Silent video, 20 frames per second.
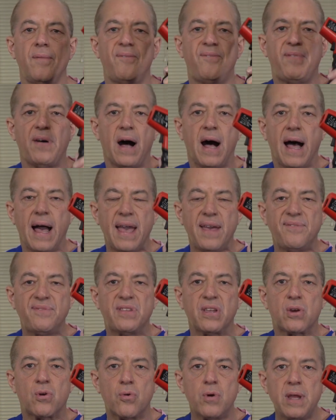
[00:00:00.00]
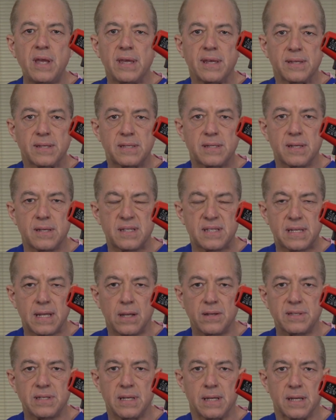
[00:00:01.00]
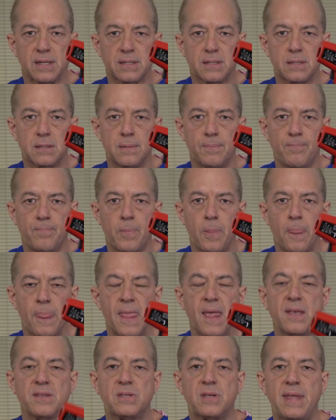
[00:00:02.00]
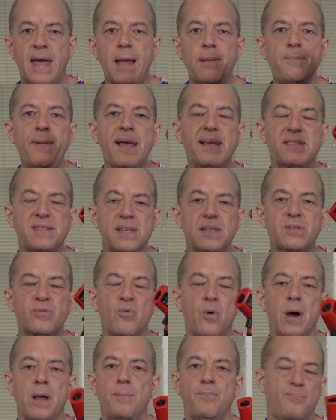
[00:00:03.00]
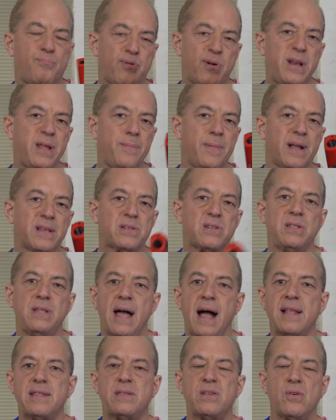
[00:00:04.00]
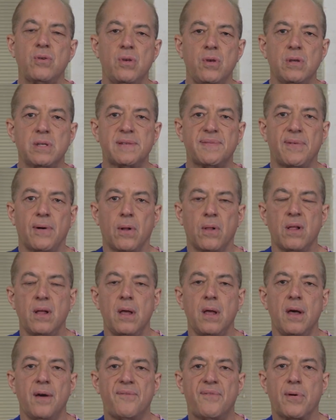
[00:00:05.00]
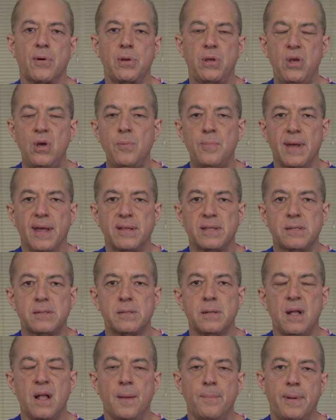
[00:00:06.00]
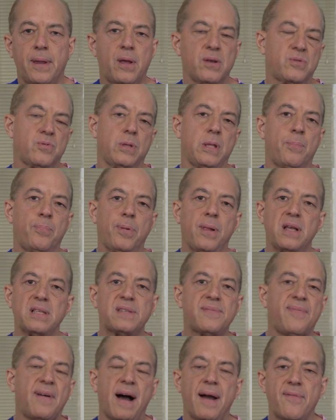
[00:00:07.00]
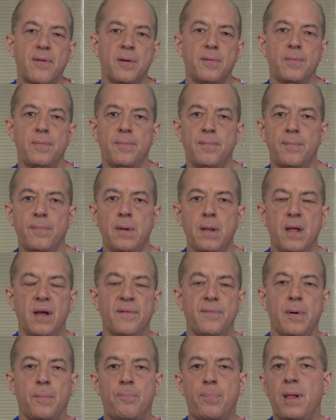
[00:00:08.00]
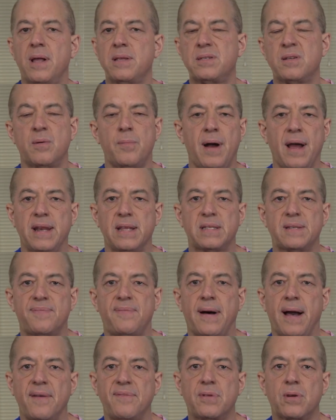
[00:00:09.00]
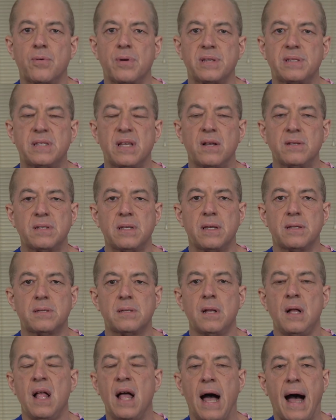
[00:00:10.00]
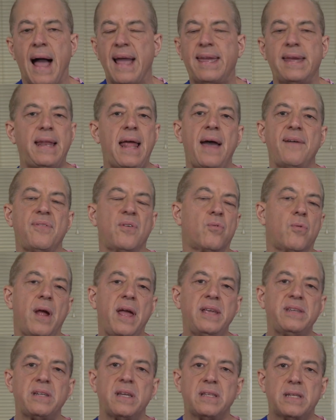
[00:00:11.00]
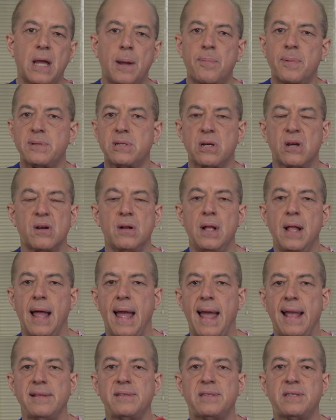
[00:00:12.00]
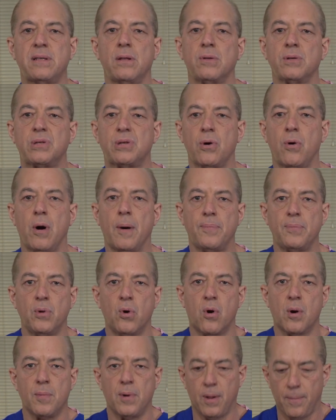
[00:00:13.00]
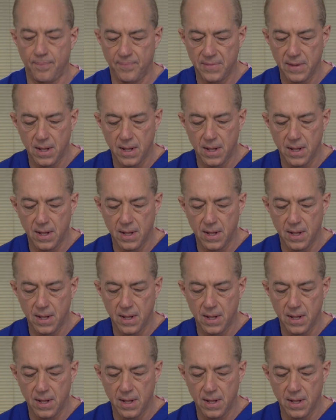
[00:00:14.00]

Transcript: 5 degrees Celsius. So that makes this one pretty much not so useful for humans, because with a plus or minus 5 degrees Celsius, I could have a raging temperature and still show up normal.